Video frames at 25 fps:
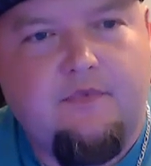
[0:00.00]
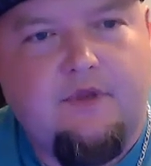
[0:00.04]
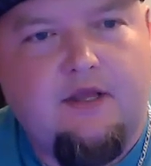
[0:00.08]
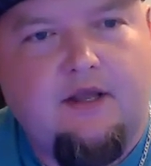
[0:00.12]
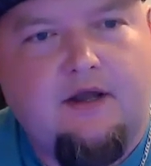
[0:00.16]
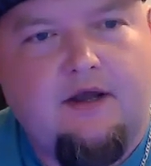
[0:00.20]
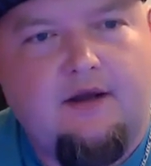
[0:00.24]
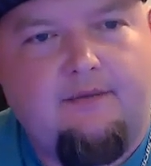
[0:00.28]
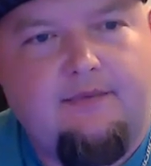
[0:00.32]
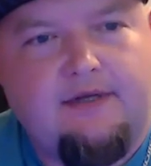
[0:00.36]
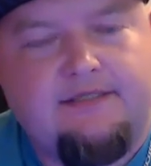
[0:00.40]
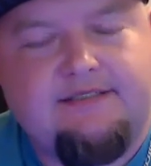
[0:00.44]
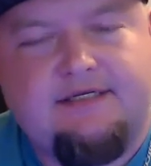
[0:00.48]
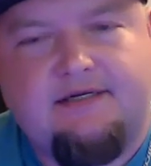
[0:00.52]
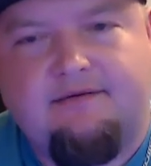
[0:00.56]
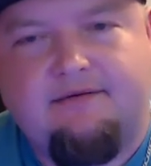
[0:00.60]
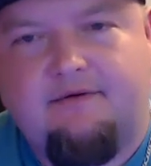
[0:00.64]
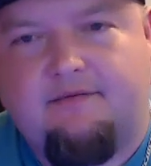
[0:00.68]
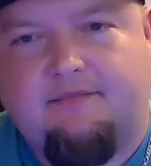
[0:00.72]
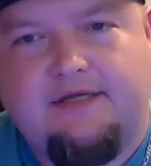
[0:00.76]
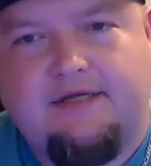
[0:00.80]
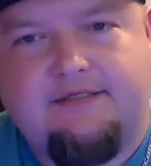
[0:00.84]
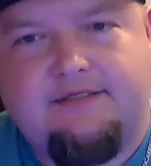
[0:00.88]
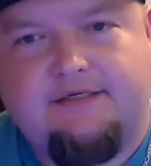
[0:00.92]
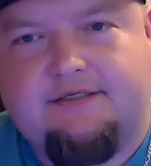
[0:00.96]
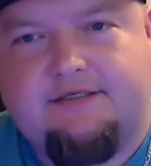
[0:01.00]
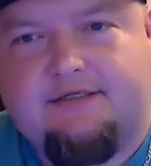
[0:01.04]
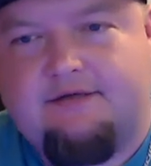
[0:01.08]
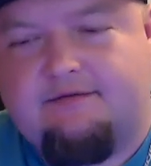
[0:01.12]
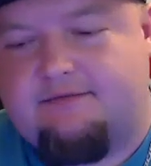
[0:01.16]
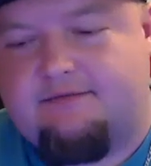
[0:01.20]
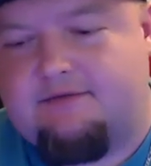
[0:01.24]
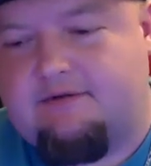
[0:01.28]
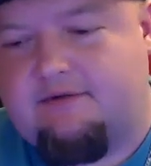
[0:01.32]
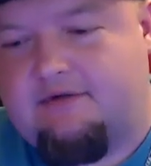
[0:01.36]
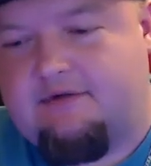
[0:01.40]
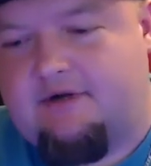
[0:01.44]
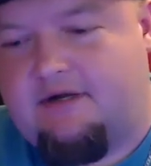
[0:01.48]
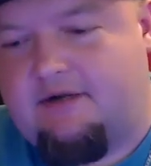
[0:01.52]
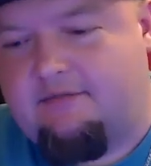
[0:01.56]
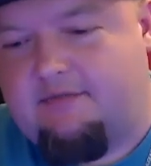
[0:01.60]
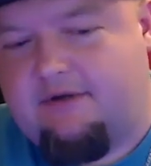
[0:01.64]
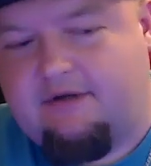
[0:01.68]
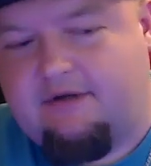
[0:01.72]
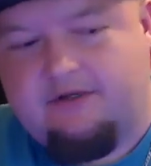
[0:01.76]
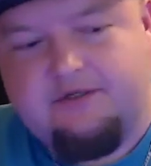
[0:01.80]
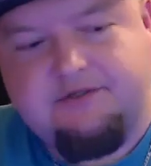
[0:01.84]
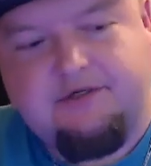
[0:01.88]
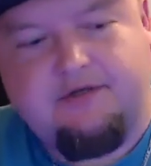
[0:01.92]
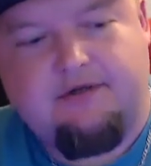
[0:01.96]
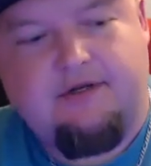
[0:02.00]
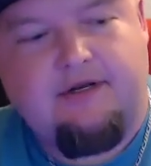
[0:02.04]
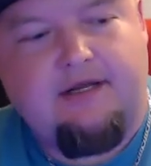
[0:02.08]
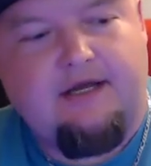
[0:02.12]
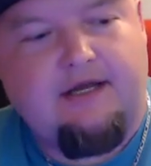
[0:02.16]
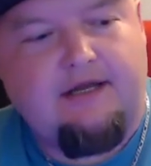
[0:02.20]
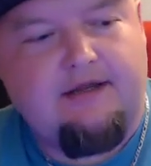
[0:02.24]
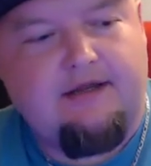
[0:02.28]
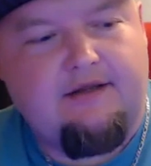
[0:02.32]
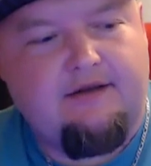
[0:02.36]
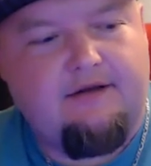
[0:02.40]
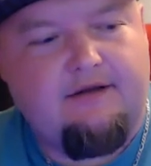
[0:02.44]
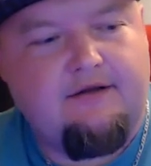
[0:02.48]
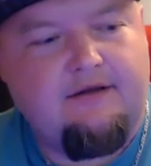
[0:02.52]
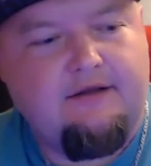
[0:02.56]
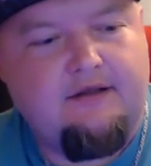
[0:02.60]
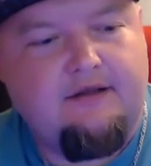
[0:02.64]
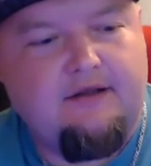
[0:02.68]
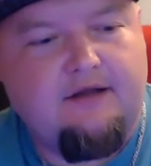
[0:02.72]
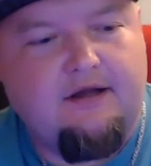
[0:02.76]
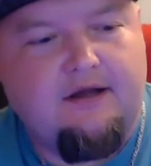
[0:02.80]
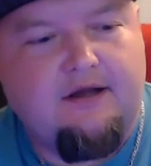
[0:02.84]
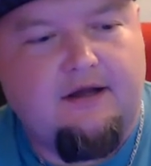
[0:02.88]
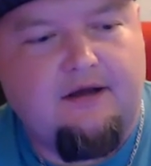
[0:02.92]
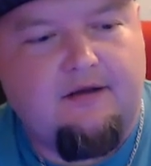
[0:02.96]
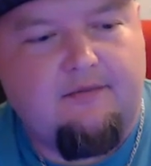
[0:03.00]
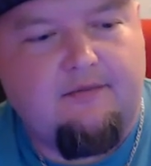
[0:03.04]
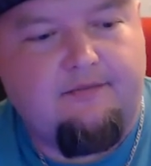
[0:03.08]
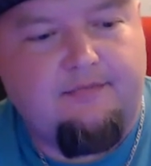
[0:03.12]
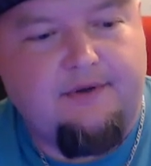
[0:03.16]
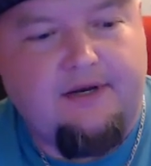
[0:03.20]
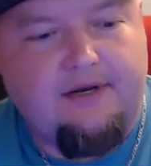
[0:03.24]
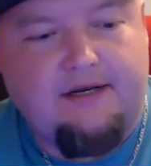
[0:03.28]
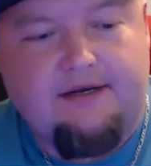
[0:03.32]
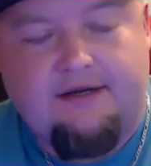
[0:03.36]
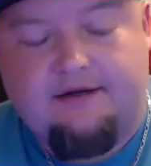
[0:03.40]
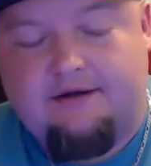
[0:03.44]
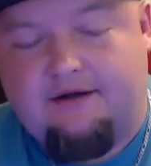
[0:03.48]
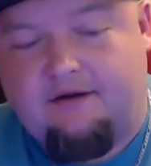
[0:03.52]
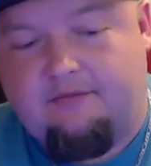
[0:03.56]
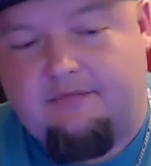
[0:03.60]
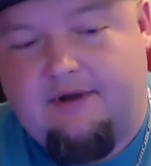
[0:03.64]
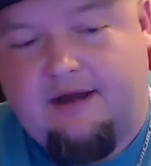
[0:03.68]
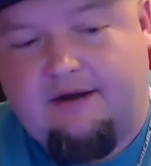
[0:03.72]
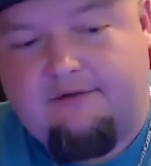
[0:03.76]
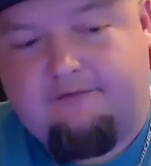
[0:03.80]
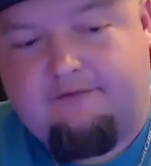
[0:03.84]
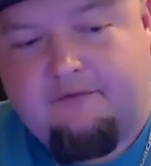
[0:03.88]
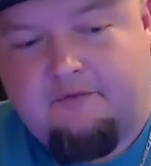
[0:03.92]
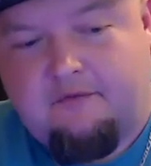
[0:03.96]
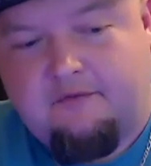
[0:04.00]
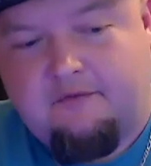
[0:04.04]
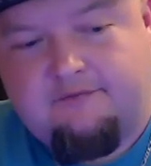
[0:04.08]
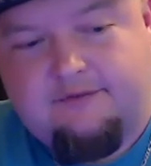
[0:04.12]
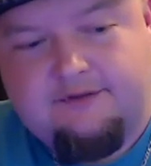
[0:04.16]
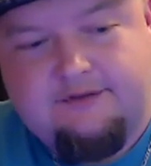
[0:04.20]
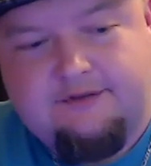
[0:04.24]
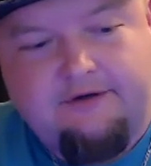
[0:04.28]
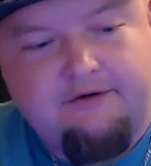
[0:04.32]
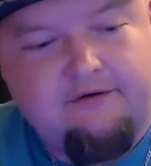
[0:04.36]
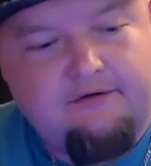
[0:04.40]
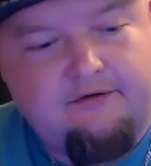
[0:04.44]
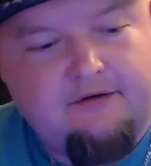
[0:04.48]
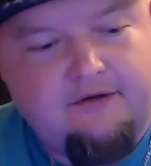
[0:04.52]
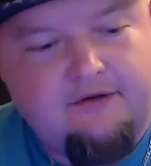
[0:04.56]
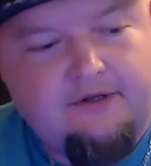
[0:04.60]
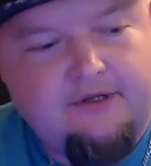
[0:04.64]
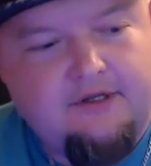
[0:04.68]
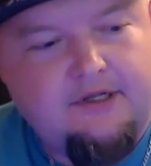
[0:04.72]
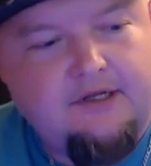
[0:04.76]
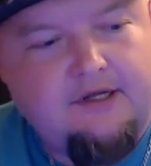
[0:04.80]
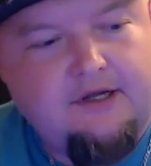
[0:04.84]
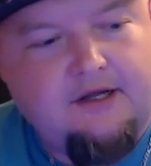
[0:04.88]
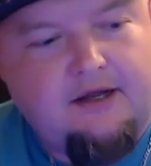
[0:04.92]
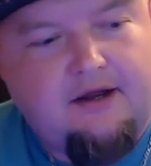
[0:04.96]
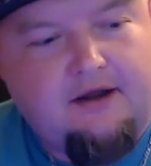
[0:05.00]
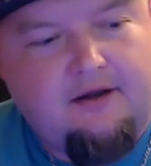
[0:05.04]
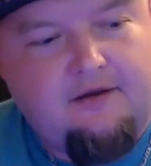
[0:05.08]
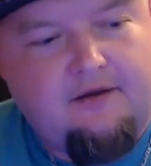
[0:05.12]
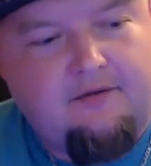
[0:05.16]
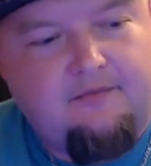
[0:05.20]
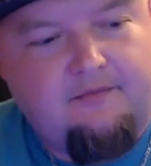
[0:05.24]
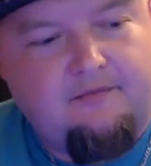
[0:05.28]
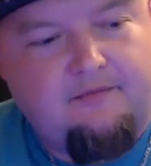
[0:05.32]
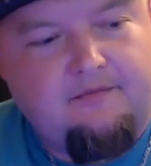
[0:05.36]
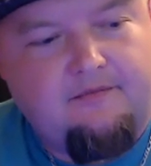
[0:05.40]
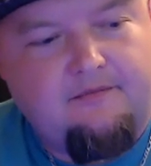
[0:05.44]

Um, I sent him a message. He's going to be on the show tonight, um, but I didn't hear back from him. So, um,